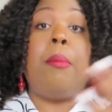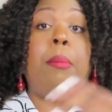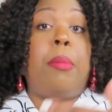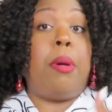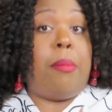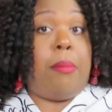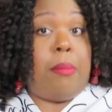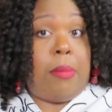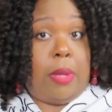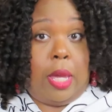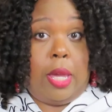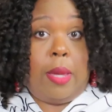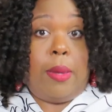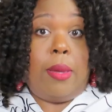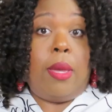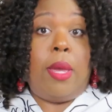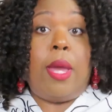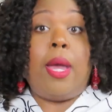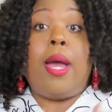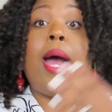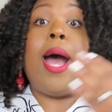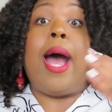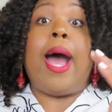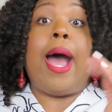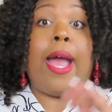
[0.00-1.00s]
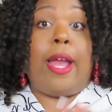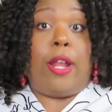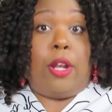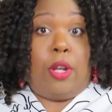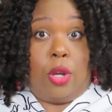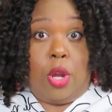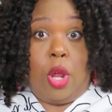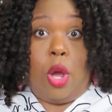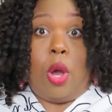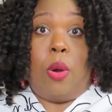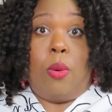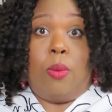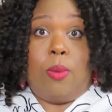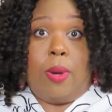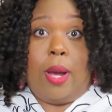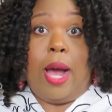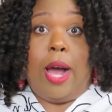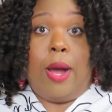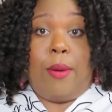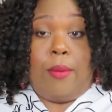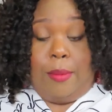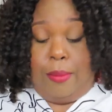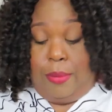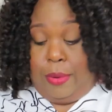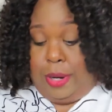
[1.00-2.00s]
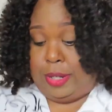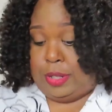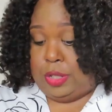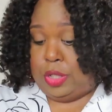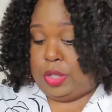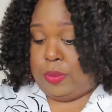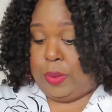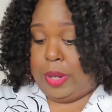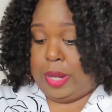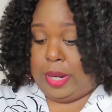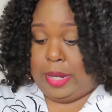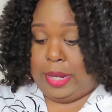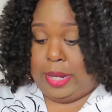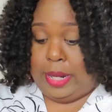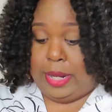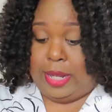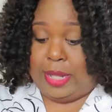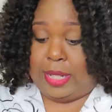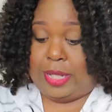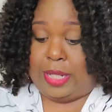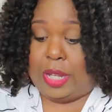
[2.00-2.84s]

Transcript: but me, I know I would break a sweat, honey.